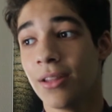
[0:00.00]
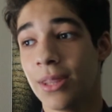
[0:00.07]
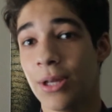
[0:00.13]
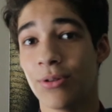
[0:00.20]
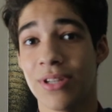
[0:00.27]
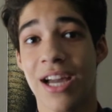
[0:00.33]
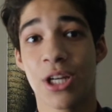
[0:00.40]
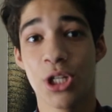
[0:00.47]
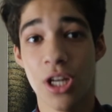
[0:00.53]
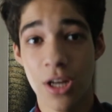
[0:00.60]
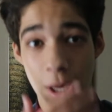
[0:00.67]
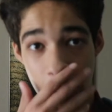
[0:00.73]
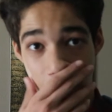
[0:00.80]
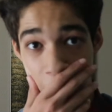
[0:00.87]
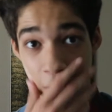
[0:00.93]
there was actually
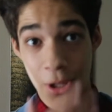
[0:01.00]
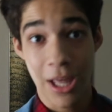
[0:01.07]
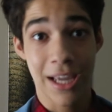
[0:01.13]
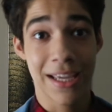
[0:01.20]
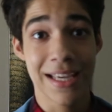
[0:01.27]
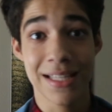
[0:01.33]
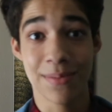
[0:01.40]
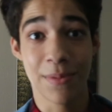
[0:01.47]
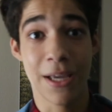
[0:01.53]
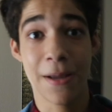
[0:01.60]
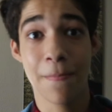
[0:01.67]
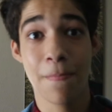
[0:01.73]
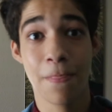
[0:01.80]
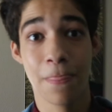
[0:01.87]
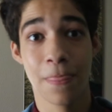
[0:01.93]
another girl that kissed
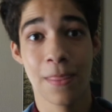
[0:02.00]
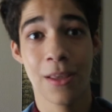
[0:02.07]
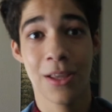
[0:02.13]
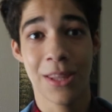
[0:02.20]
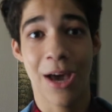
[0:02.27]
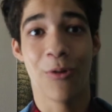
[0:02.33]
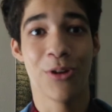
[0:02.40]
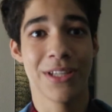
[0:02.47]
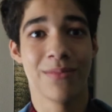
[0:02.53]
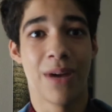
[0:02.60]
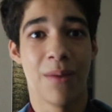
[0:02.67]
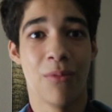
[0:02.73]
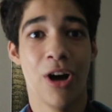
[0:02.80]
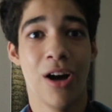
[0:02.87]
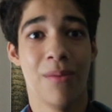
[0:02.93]
me that wasn't
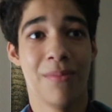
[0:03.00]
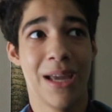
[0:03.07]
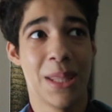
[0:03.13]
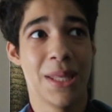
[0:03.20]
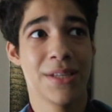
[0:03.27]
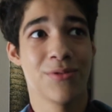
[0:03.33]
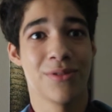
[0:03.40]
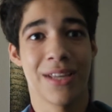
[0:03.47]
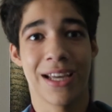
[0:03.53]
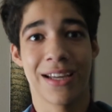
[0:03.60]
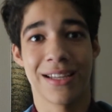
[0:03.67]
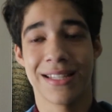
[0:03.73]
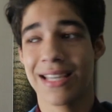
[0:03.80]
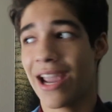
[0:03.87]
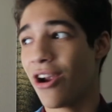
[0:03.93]
my mom, and this was like
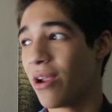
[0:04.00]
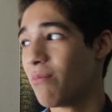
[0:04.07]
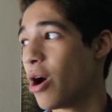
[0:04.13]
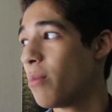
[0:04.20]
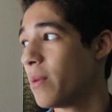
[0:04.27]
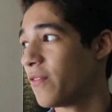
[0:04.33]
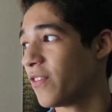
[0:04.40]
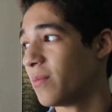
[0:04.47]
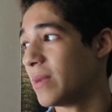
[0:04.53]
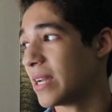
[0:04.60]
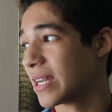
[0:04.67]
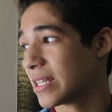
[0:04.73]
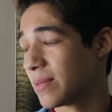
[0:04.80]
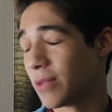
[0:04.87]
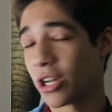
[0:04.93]
a scary moment for
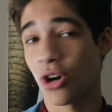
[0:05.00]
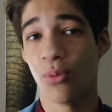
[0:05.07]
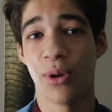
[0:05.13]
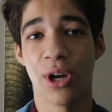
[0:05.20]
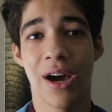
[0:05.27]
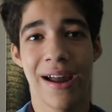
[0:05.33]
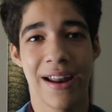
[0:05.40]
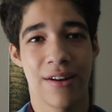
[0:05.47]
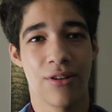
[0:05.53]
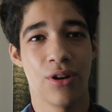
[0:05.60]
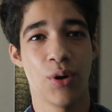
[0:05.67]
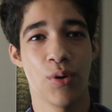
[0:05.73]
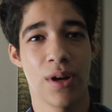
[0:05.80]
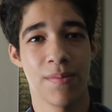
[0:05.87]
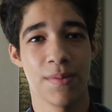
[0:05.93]
me, because I'm like, oh my god, I
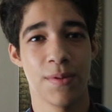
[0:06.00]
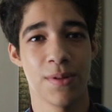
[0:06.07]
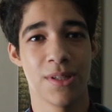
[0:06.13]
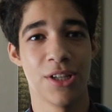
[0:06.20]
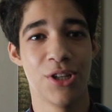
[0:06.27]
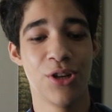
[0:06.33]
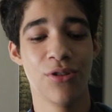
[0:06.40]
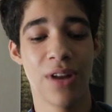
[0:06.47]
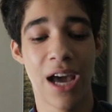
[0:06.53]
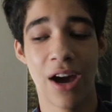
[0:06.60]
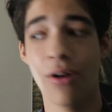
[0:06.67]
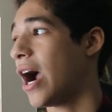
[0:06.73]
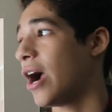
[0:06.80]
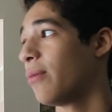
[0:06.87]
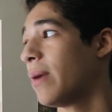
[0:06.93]
don't know what I'm supposed to do
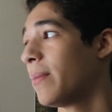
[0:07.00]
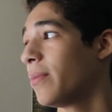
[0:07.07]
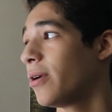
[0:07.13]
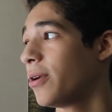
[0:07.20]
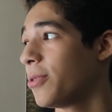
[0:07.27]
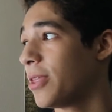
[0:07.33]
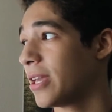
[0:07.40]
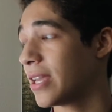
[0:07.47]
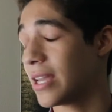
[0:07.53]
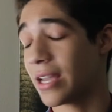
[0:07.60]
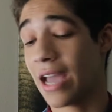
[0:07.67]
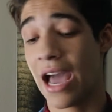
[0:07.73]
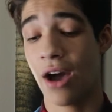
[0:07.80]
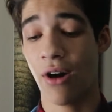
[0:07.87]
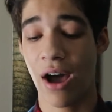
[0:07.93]
now. I remember
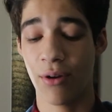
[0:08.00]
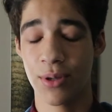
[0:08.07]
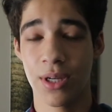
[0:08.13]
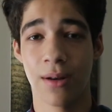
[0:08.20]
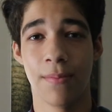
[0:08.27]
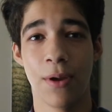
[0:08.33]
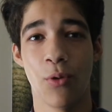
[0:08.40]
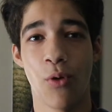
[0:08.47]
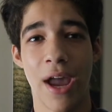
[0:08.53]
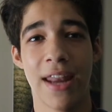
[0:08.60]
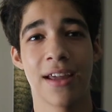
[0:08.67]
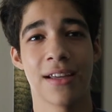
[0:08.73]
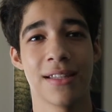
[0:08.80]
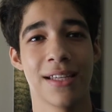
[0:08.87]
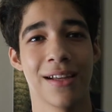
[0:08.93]
thinking how I was going to be
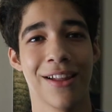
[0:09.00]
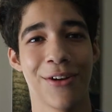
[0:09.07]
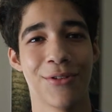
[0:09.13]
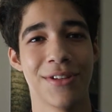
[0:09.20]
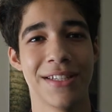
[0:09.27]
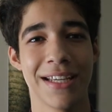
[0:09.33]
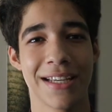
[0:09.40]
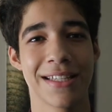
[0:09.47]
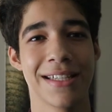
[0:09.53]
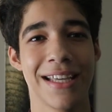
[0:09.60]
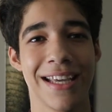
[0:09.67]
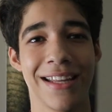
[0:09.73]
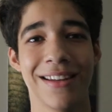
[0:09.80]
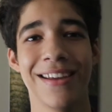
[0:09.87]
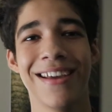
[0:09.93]
waiting until I was
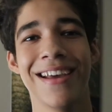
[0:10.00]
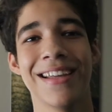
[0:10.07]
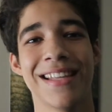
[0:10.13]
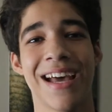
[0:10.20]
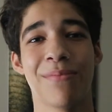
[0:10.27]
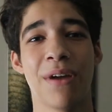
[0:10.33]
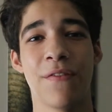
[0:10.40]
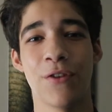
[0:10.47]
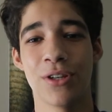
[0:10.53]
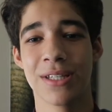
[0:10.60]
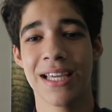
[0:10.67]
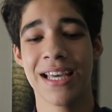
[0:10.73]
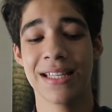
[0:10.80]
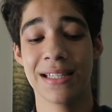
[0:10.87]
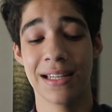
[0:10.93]
16 to have my
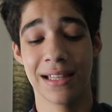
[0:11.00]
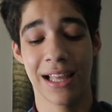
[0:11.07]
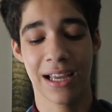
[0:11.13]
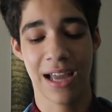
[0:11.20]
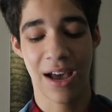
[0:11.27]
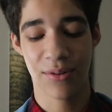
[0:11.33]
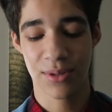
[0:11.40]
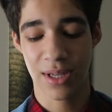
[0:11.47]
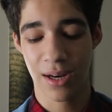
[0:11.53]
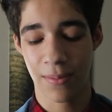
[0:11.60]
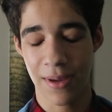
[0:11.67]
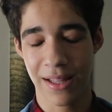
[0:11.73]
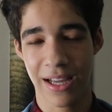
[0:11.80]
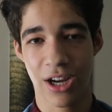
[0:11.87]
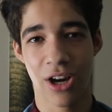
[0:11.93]
first kiss, and like I was going to
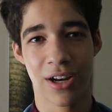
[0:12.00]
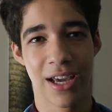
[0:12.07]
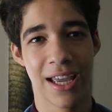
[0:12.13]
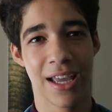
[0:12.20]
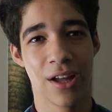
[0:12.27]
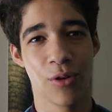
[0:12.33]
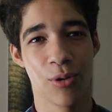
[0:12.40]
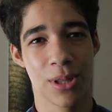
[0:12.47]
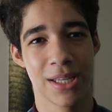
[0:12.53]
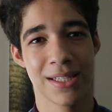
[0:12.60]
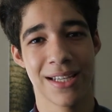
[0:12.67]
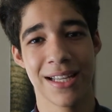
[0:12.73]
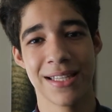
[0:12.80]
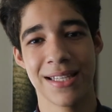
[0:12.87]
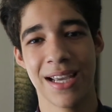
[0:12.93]
be like on a hill with a
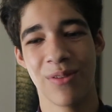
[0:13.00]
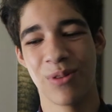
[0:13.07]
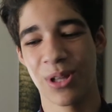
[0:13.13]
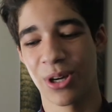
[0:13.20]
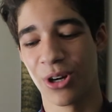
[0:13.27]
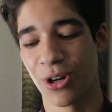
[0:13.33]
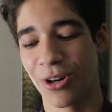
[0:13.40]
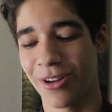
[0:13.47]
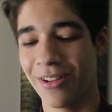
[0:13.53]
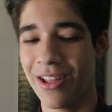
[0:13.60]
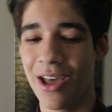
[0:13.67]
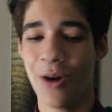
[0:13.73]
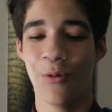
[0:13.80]
sunset with a girl.